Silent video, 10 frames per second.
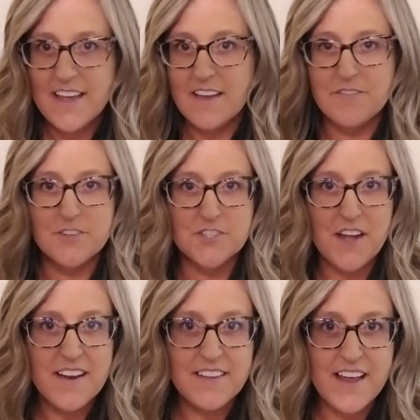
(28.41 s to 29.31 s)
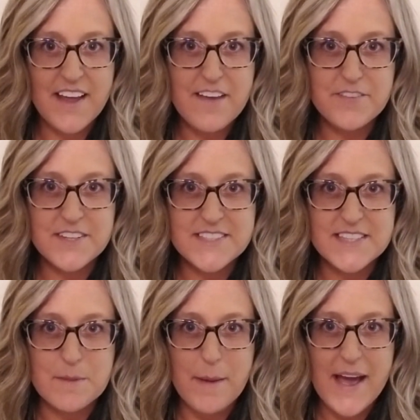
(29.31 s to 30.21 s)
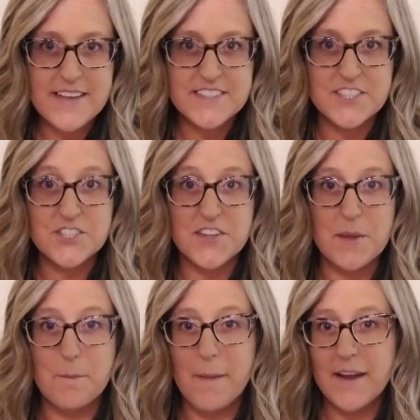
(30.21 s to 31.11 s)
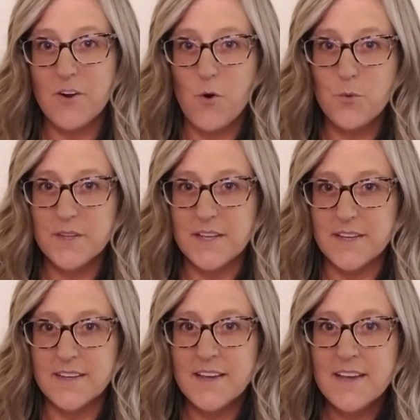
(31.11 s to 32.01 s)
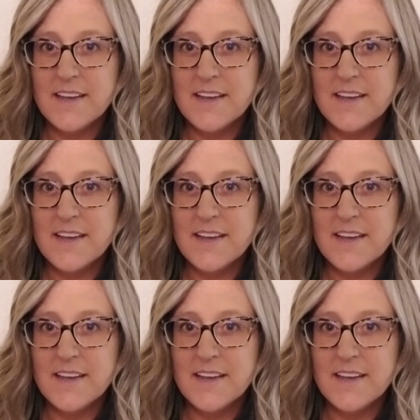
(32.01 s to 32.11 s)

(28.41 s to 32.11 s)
If there's not a lot of evidence in the passage, then they might only